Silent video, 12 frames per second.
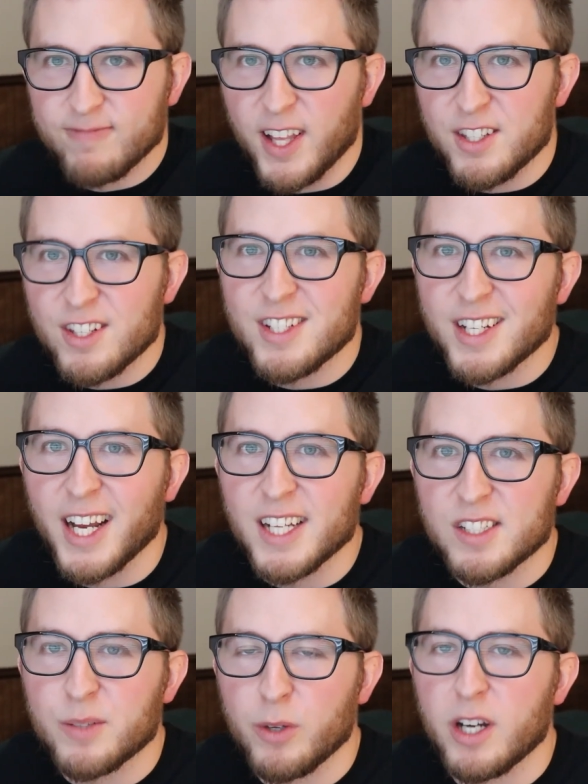That's a
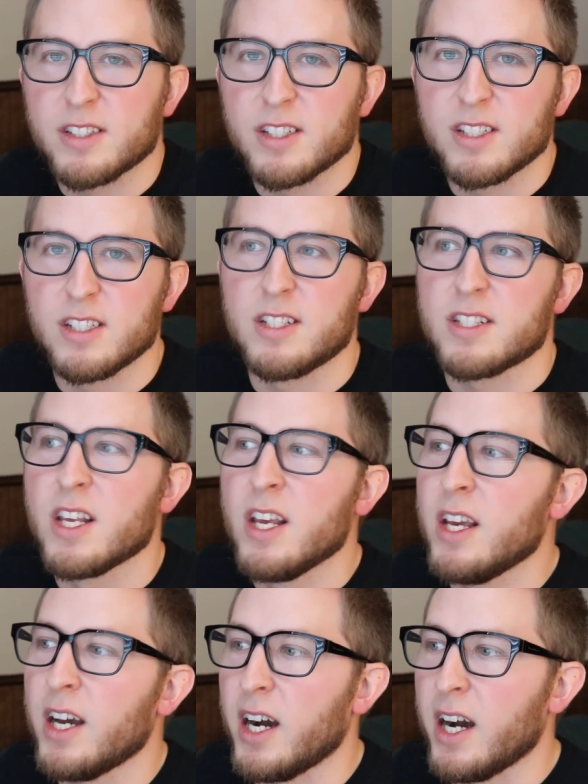stochastic processes.
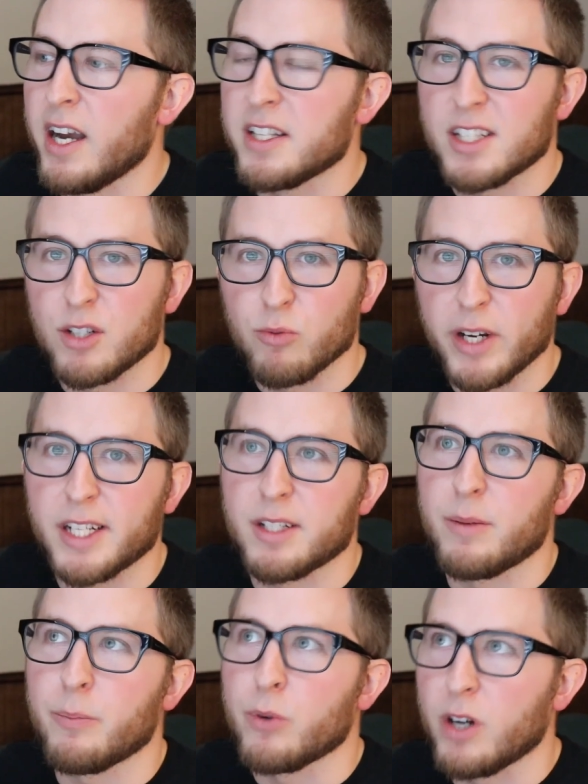Uh, it's a
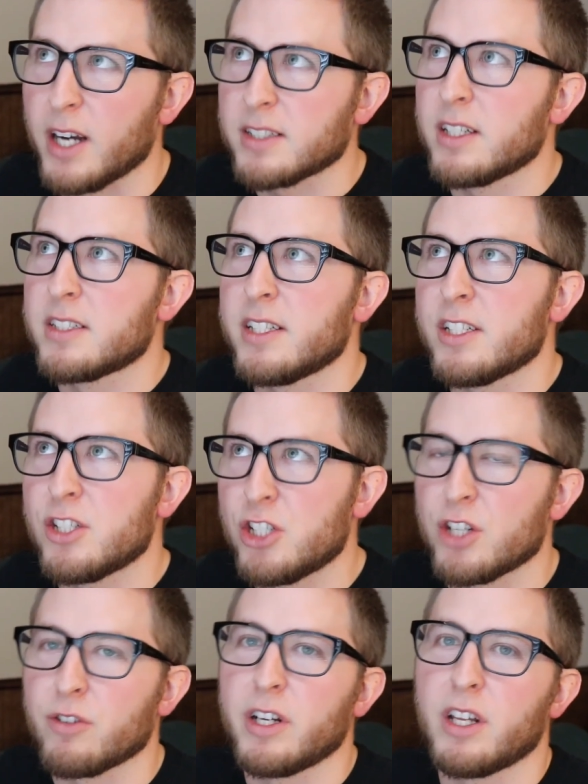random process that is
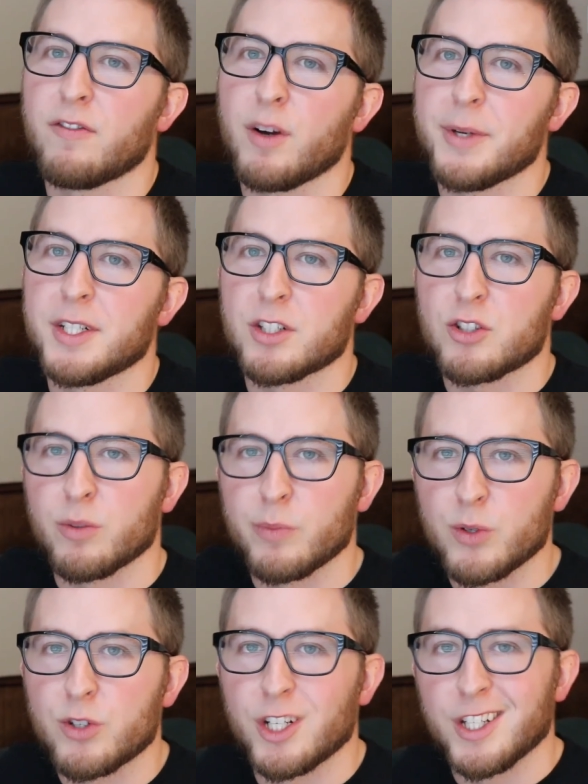generated from a
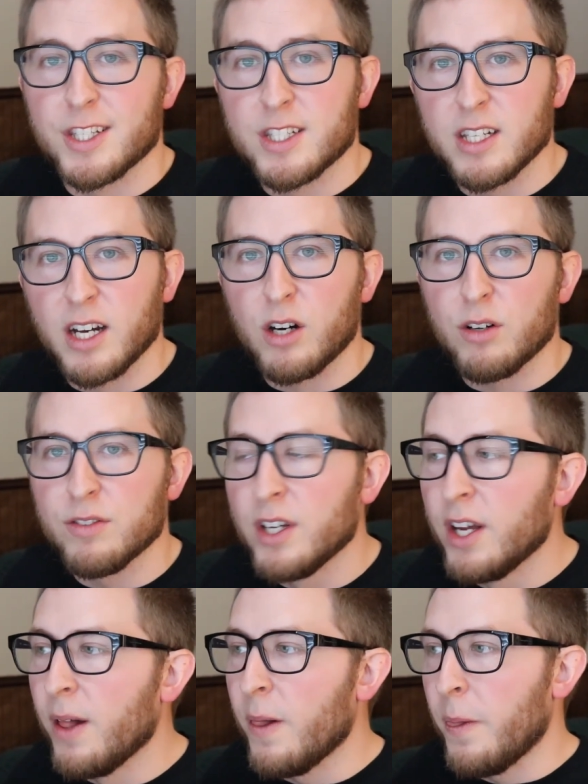distribution itself.
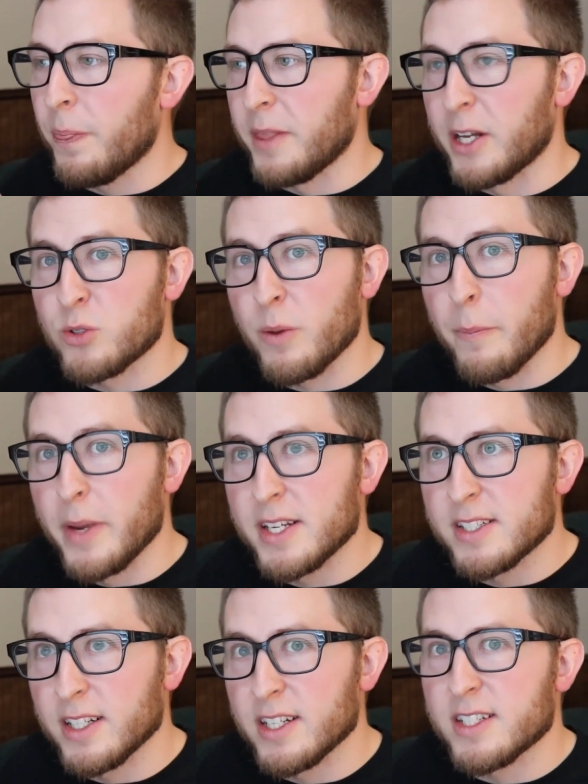That's what
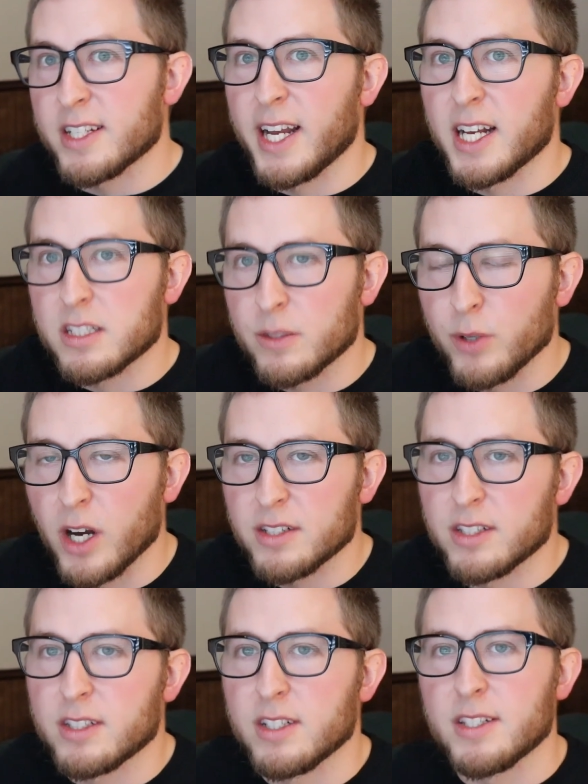makes it a stochastic
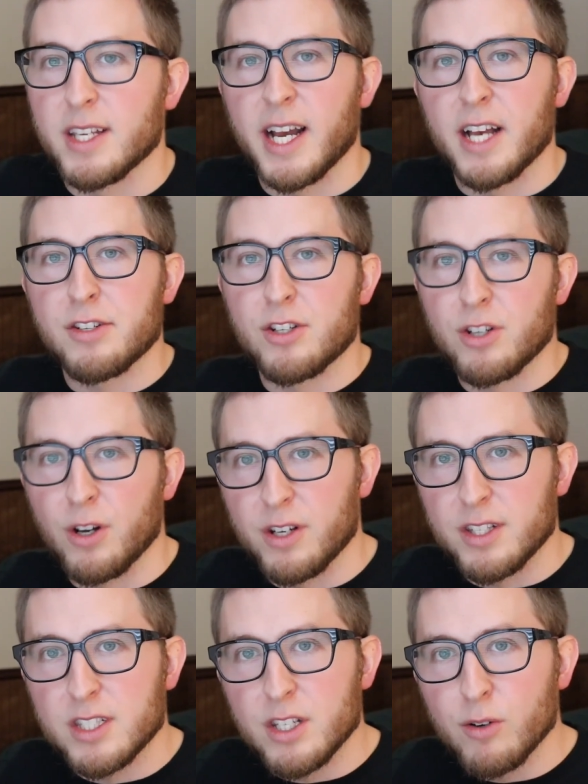processes. It has to start
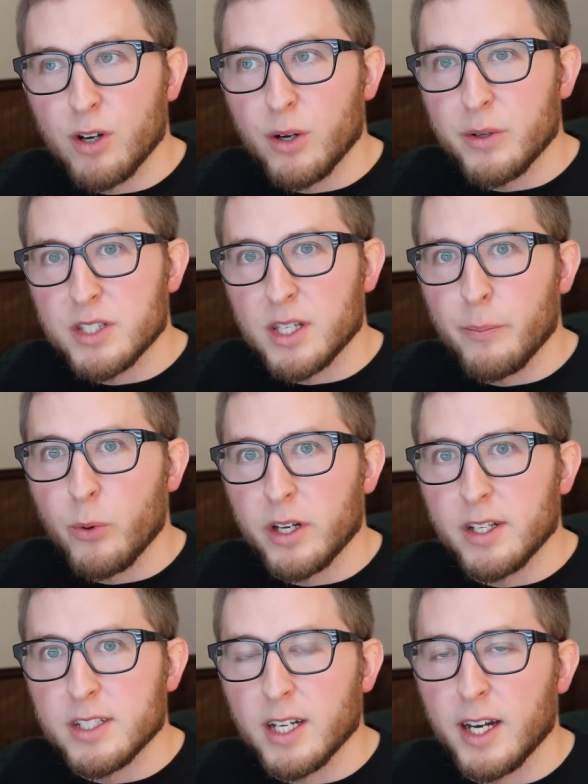at zero in some
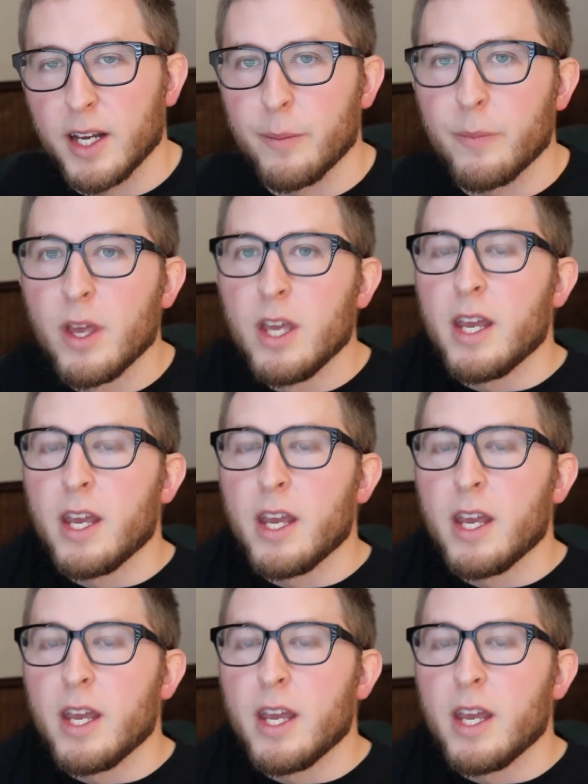point in time.